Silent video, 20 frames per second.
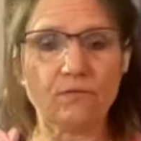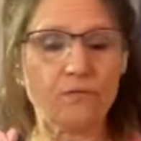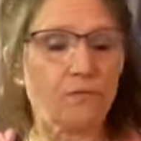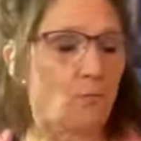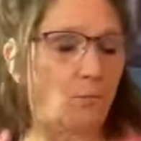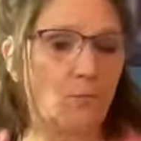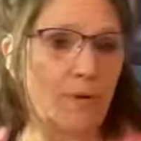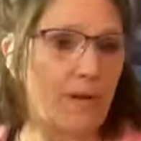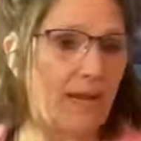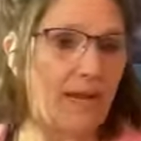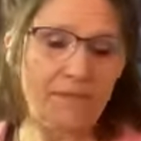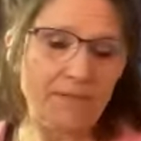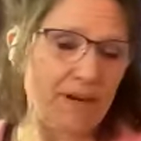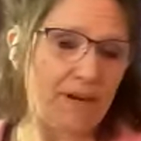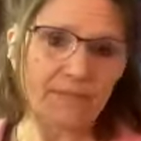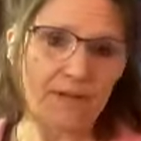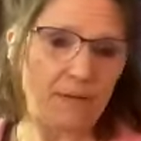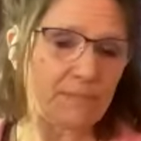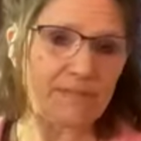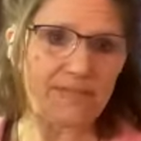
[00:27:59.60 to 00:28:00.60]
Even if
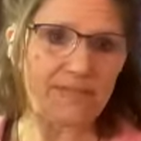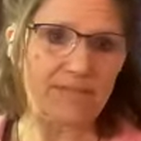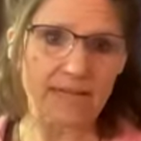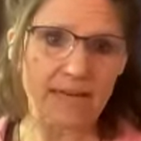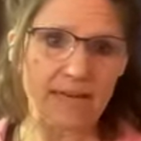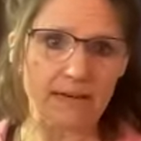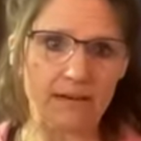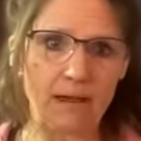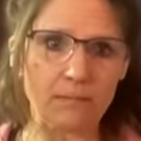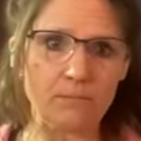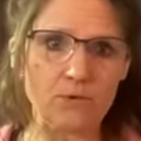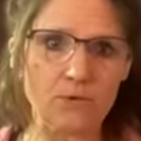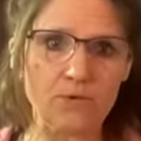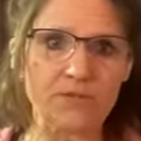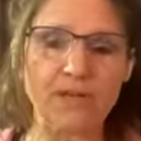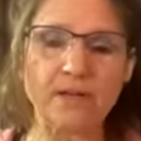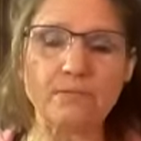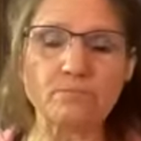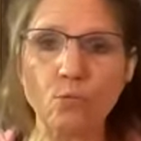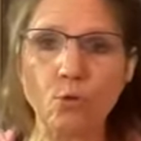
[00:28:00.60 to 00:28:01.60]
I'm sitting, I'm
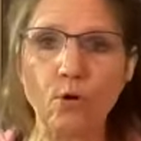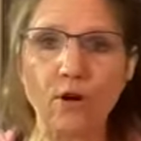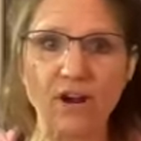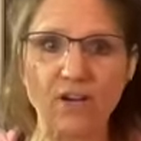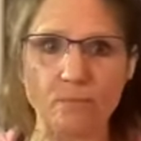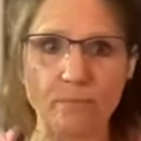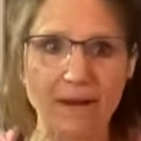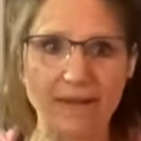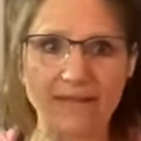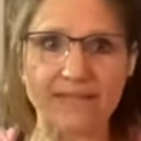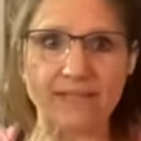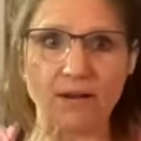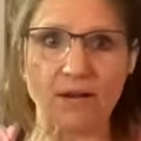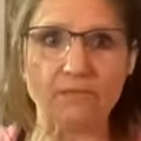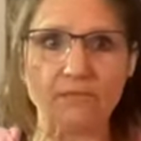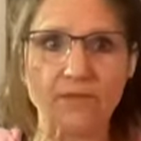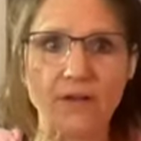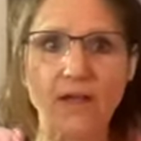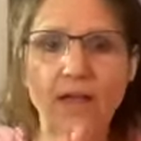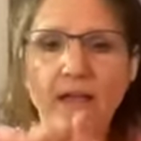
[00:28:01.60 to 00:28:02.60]
using more of
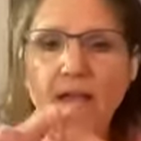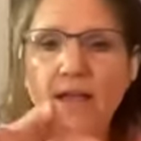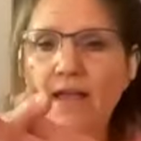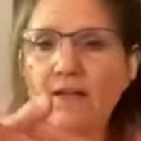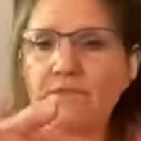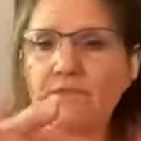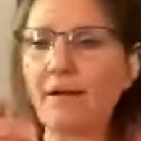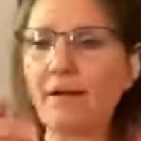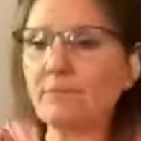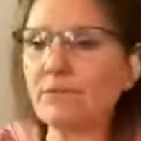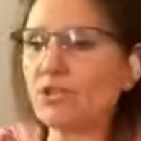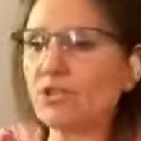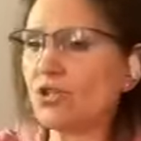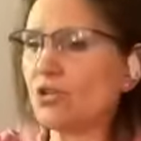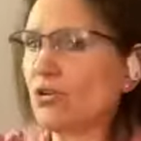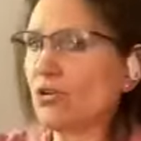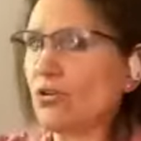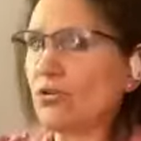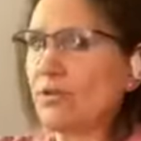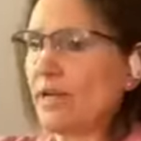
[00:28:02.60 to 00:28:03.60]
myself. If I'm
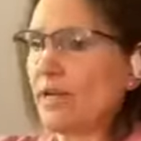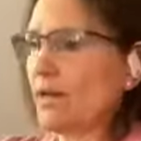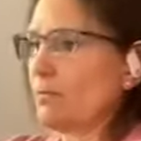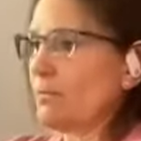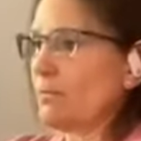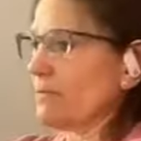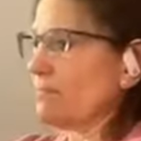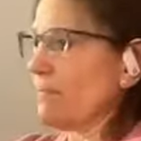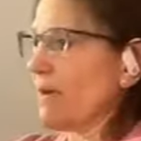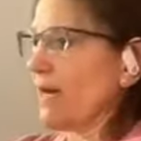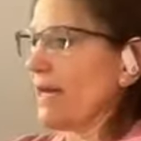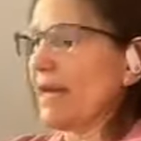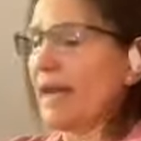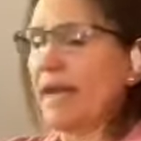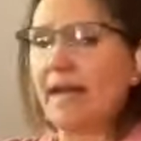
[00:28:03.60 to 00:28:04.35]
turning with my